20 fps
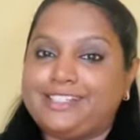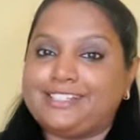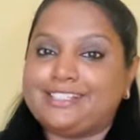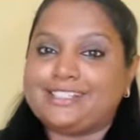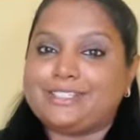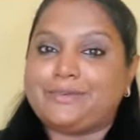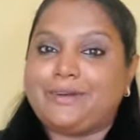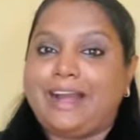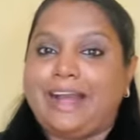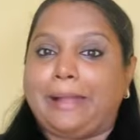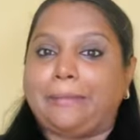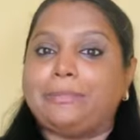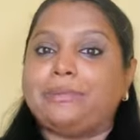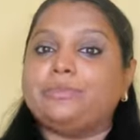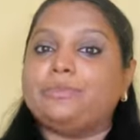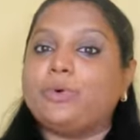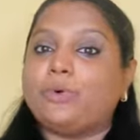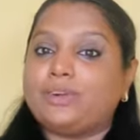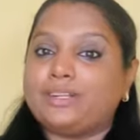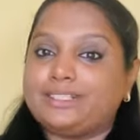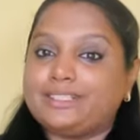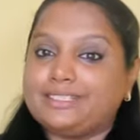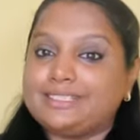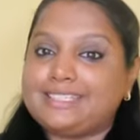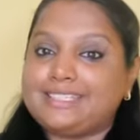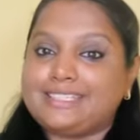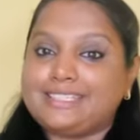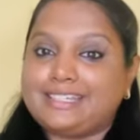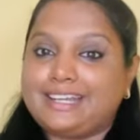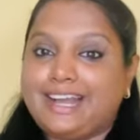So I'm a
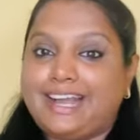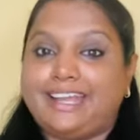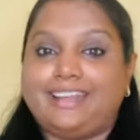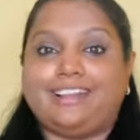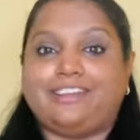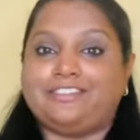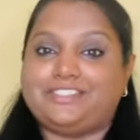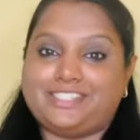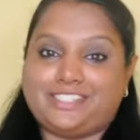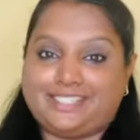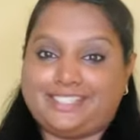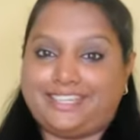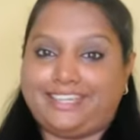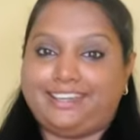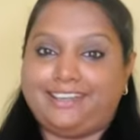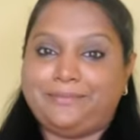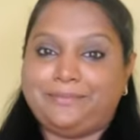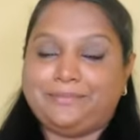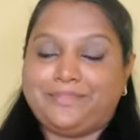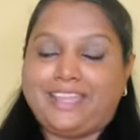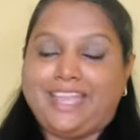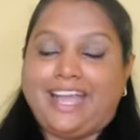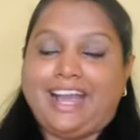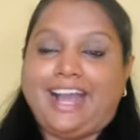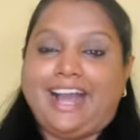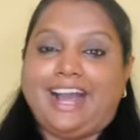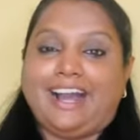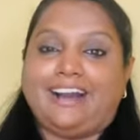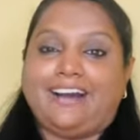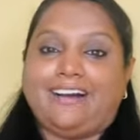vocalist, I love to sing.
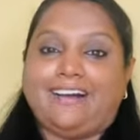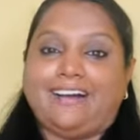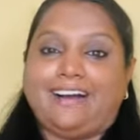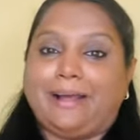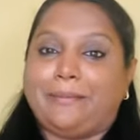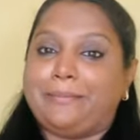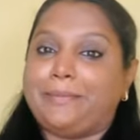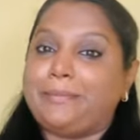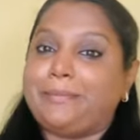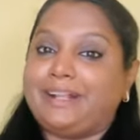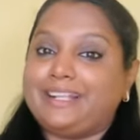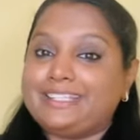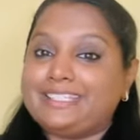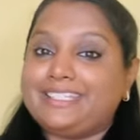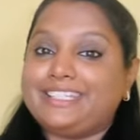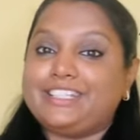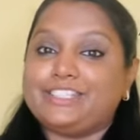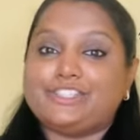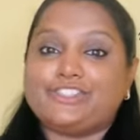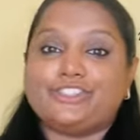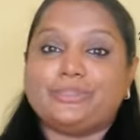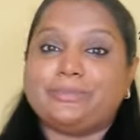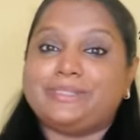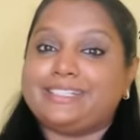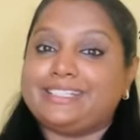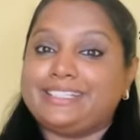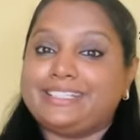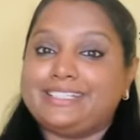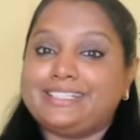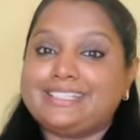Uh, I'm a
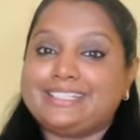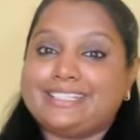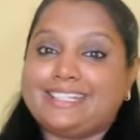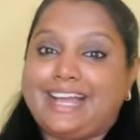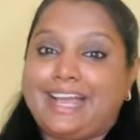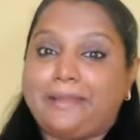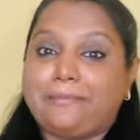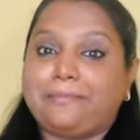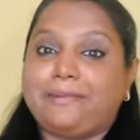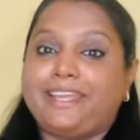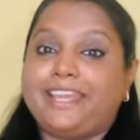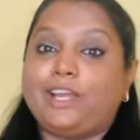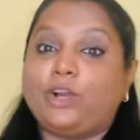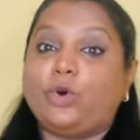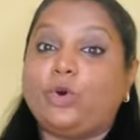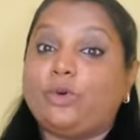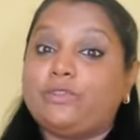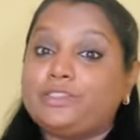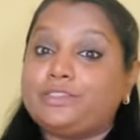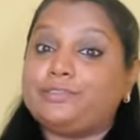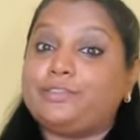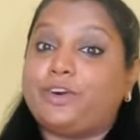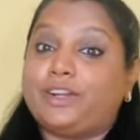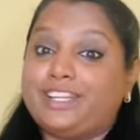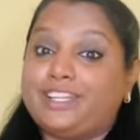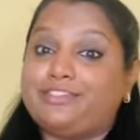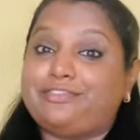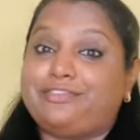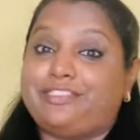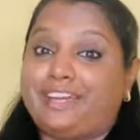multi-instrumentalist, I play over
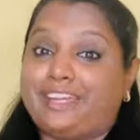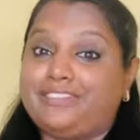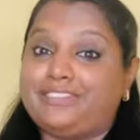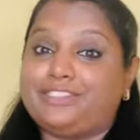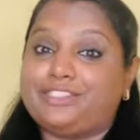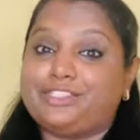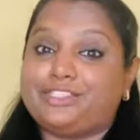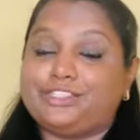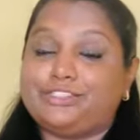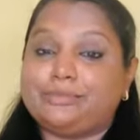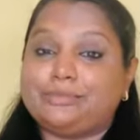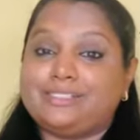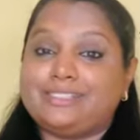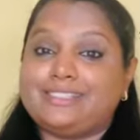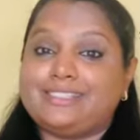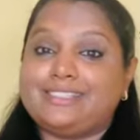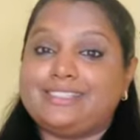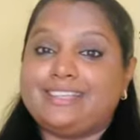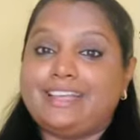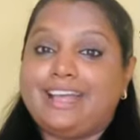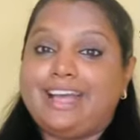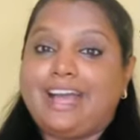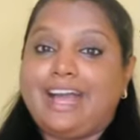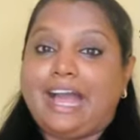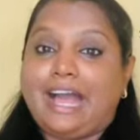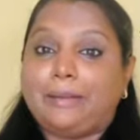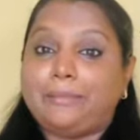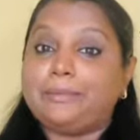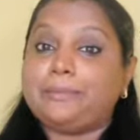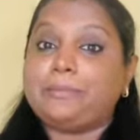45 instruments.
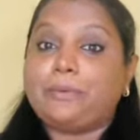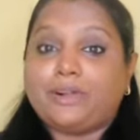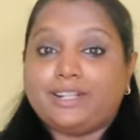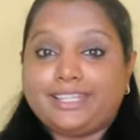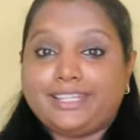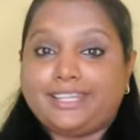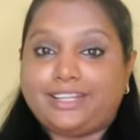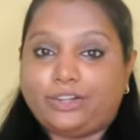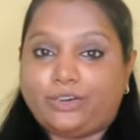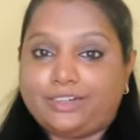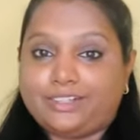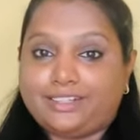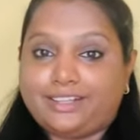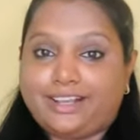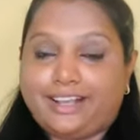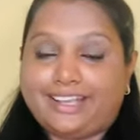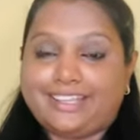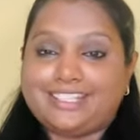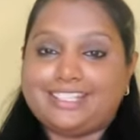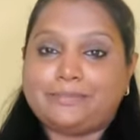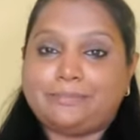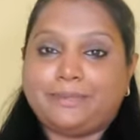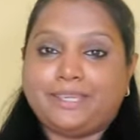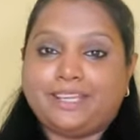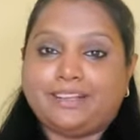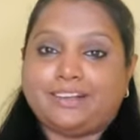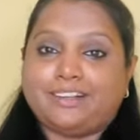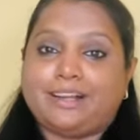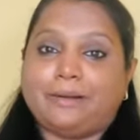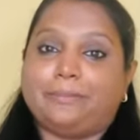I'm a polyglot, I speak
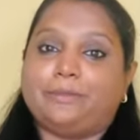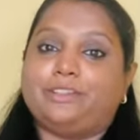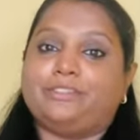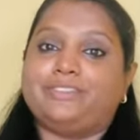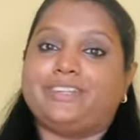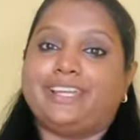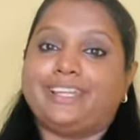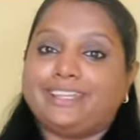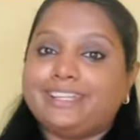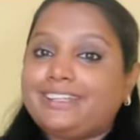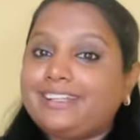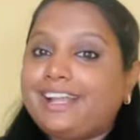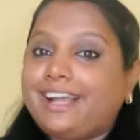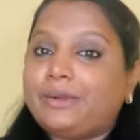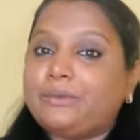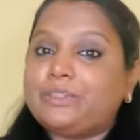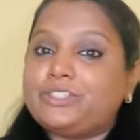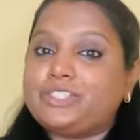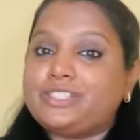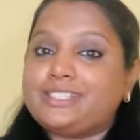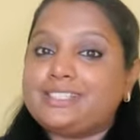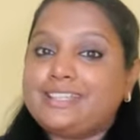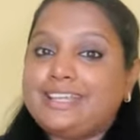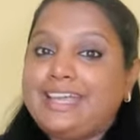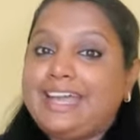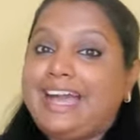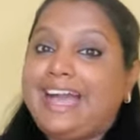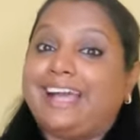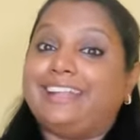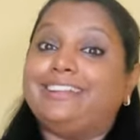a couple of Indian languages
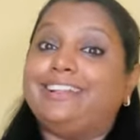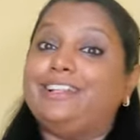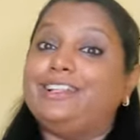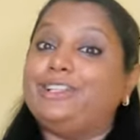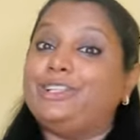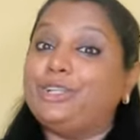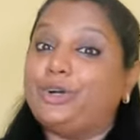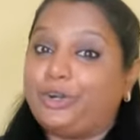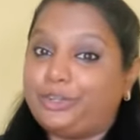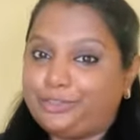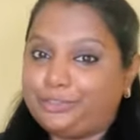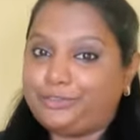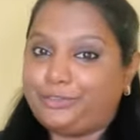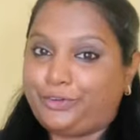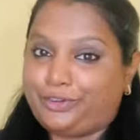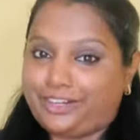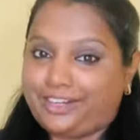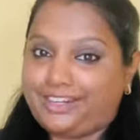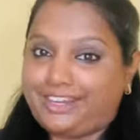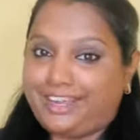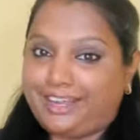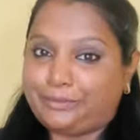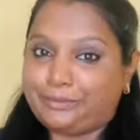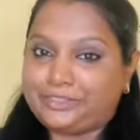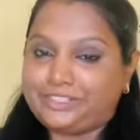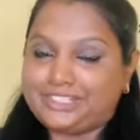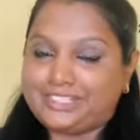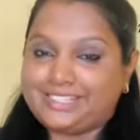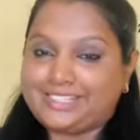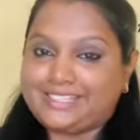and a lot of foreign
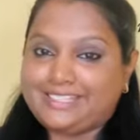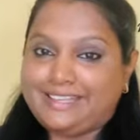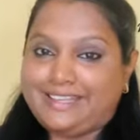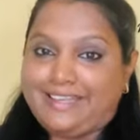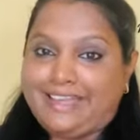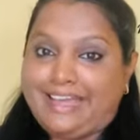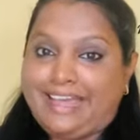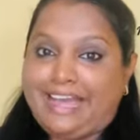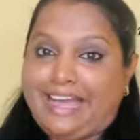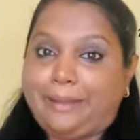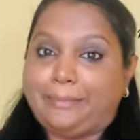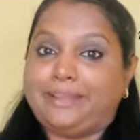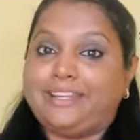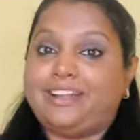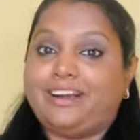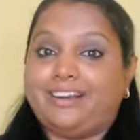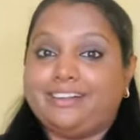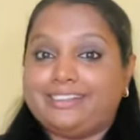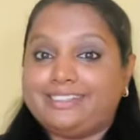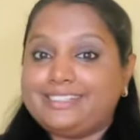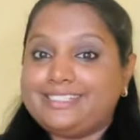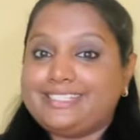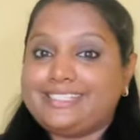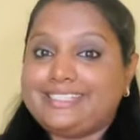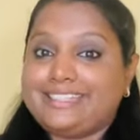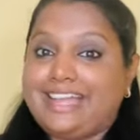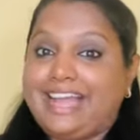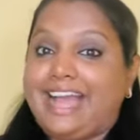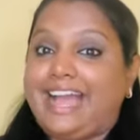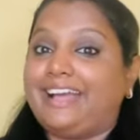languages. I'm an
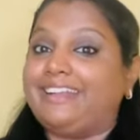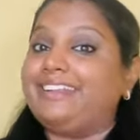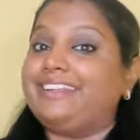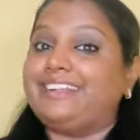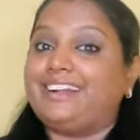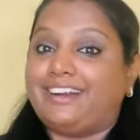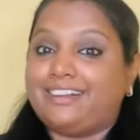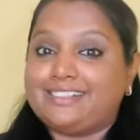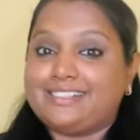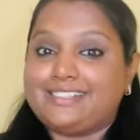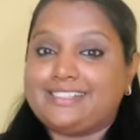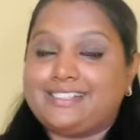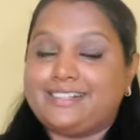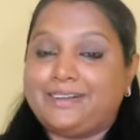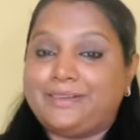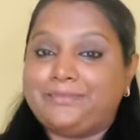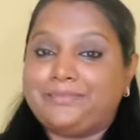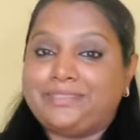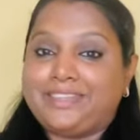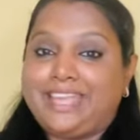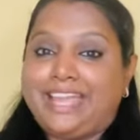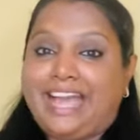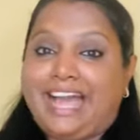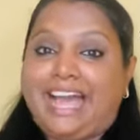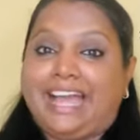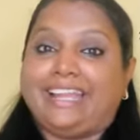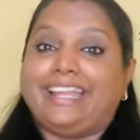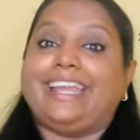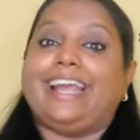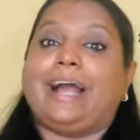artist and a dancer
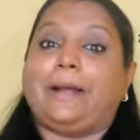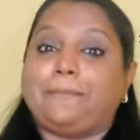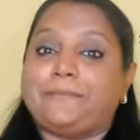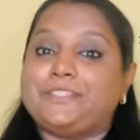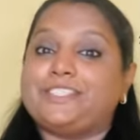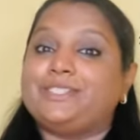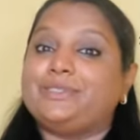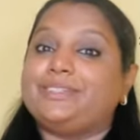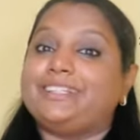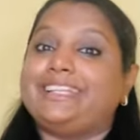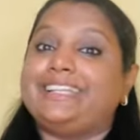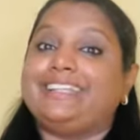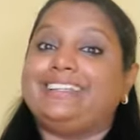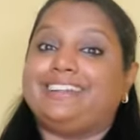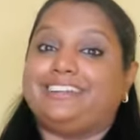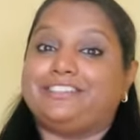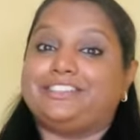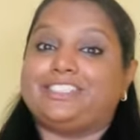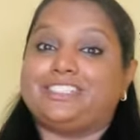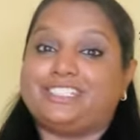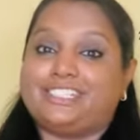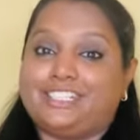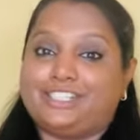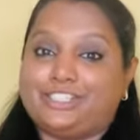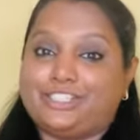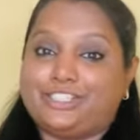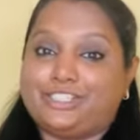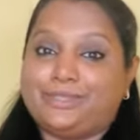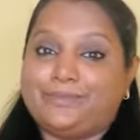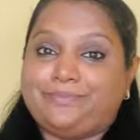and I absolutely love to
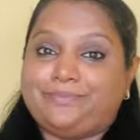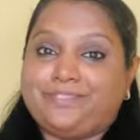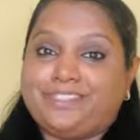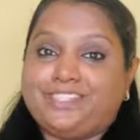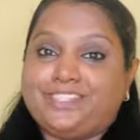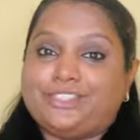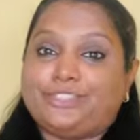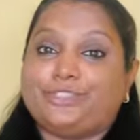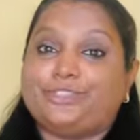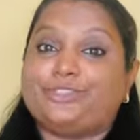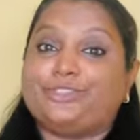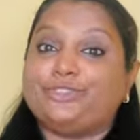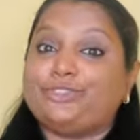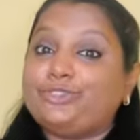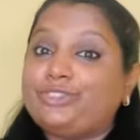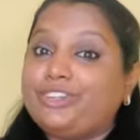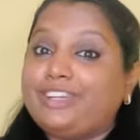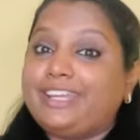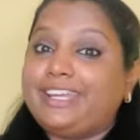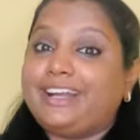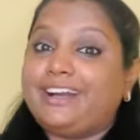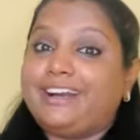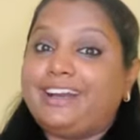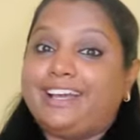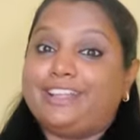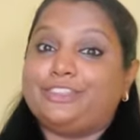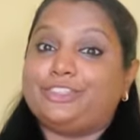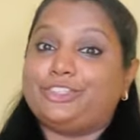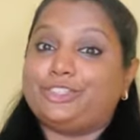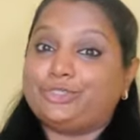teach. So through Kriya
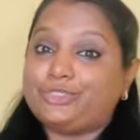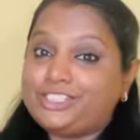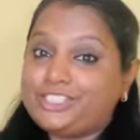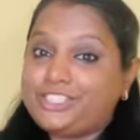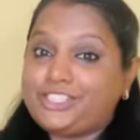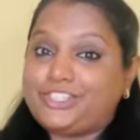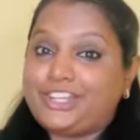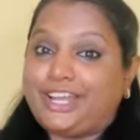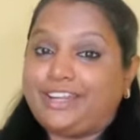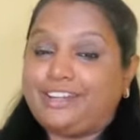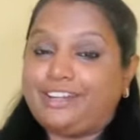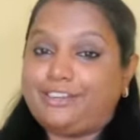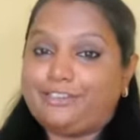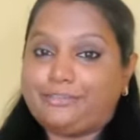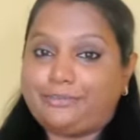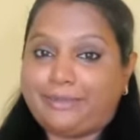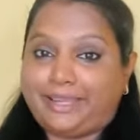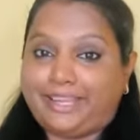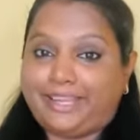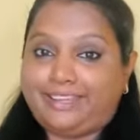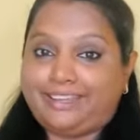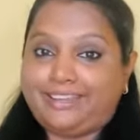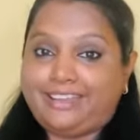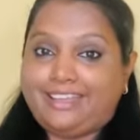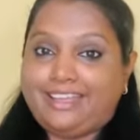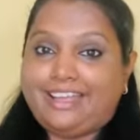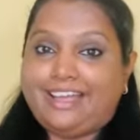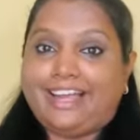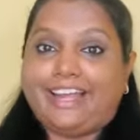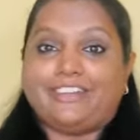and through this channel of mine,
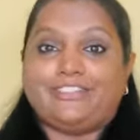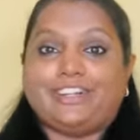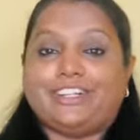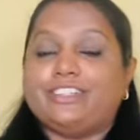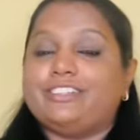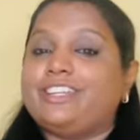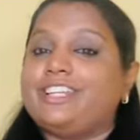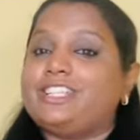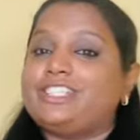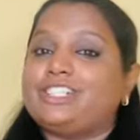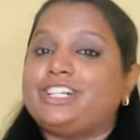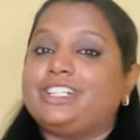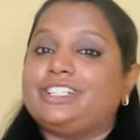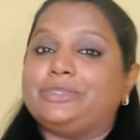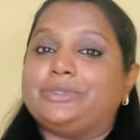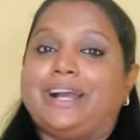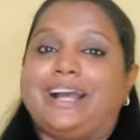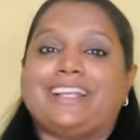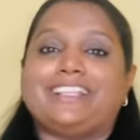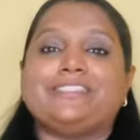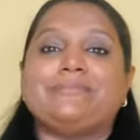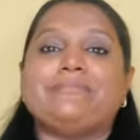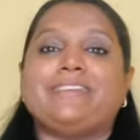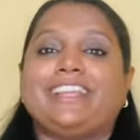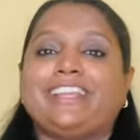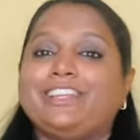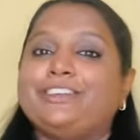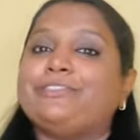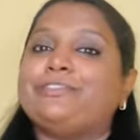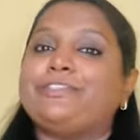I try to reach out to as
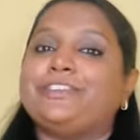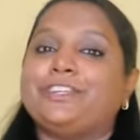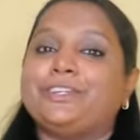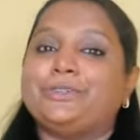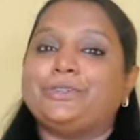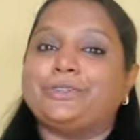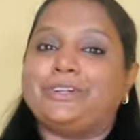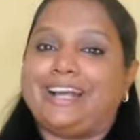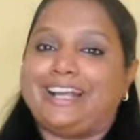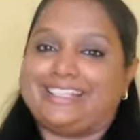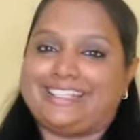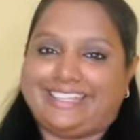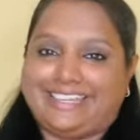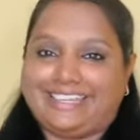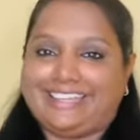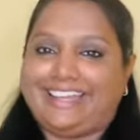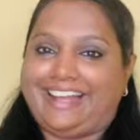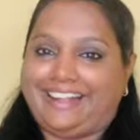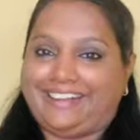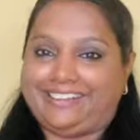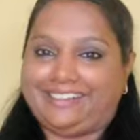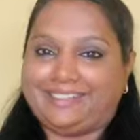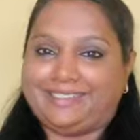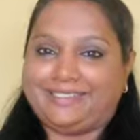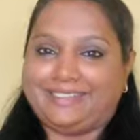many of you as I can.